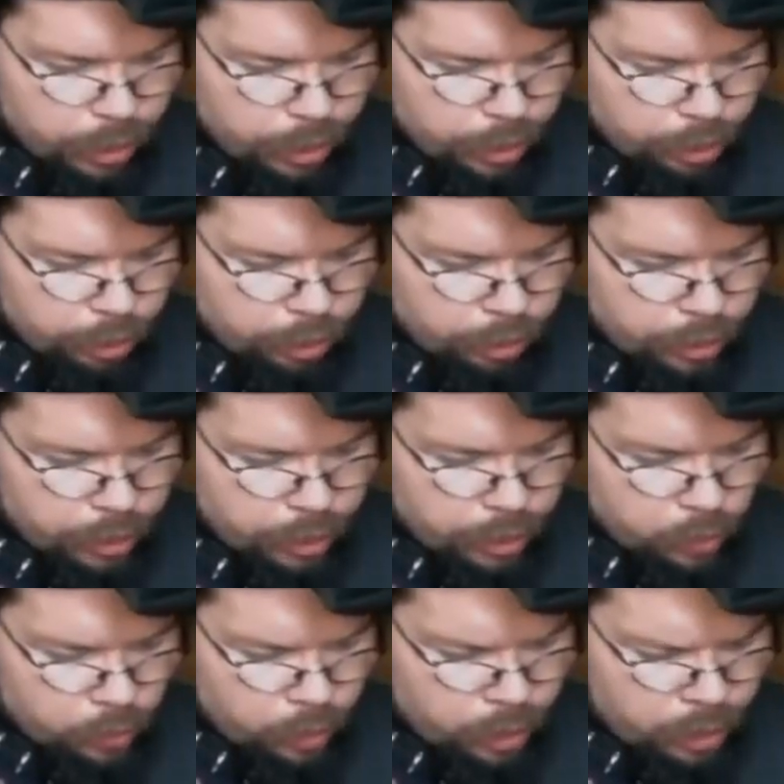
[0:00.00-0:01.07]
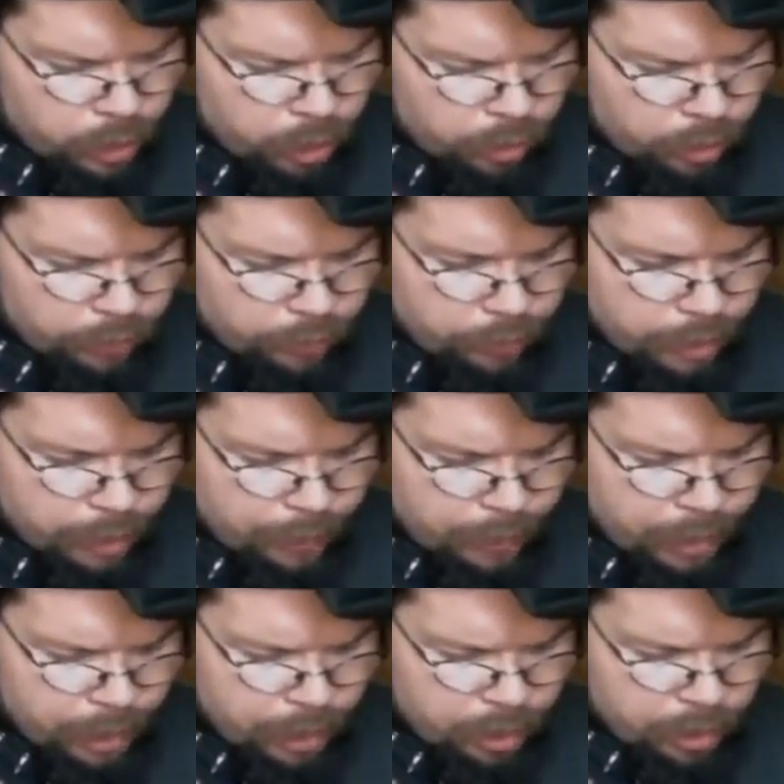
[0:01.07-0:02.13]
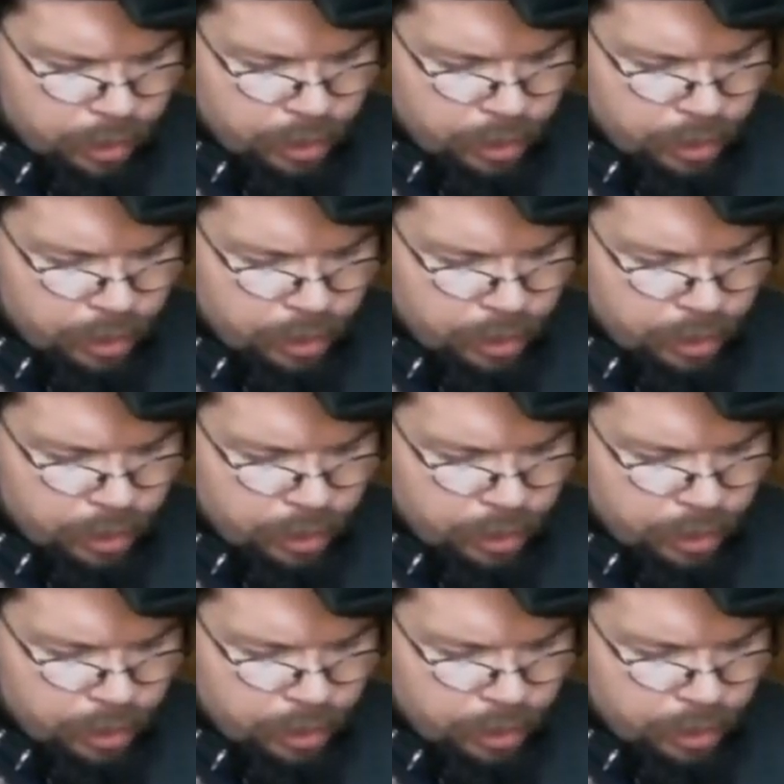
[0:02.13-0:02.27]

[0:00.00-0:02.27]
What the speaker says: her like, well, seems how